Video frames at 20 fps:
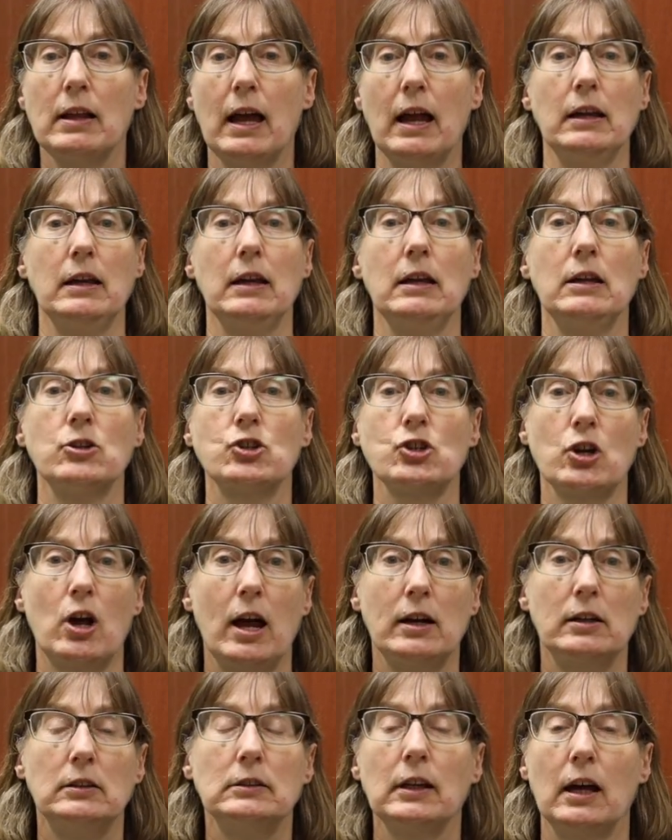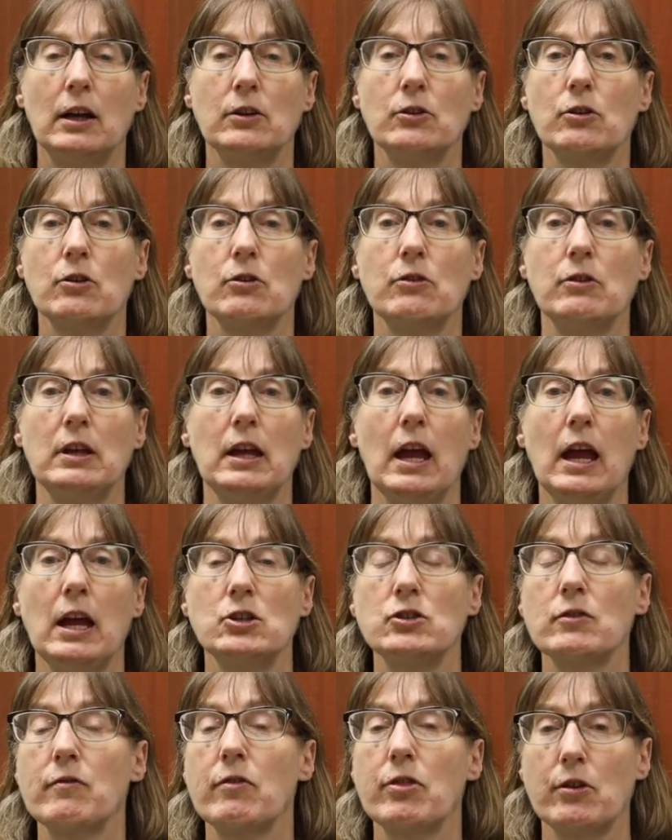Any child under the
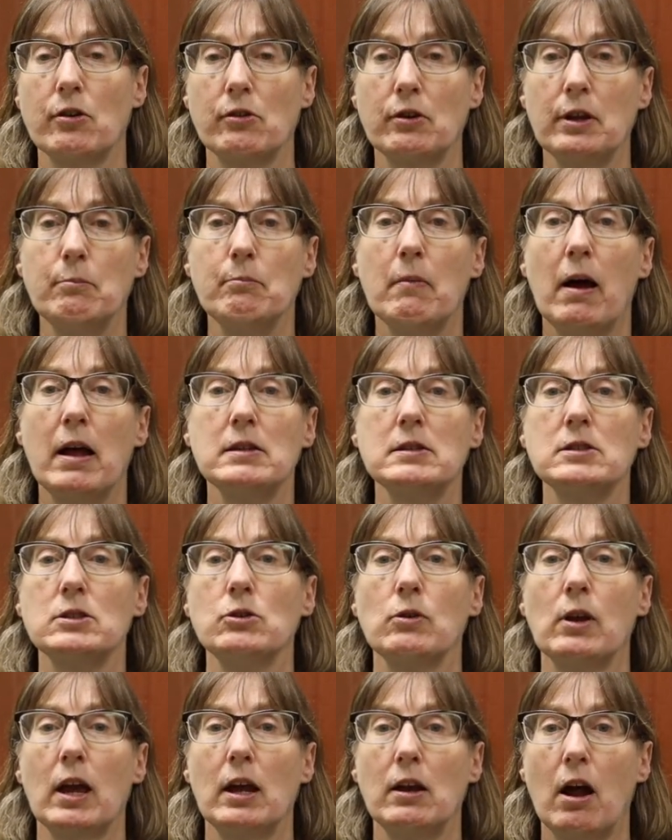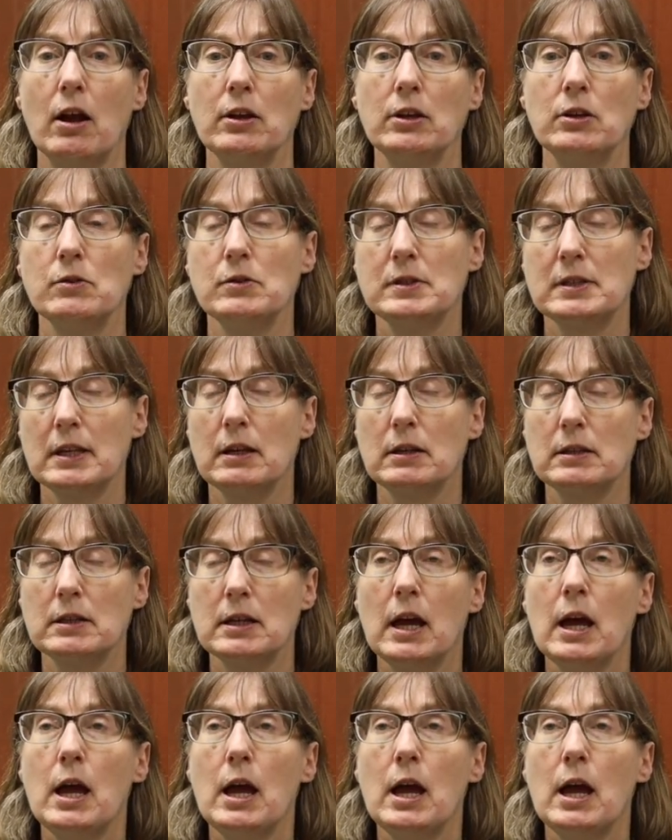age of 30 months, you cannot use it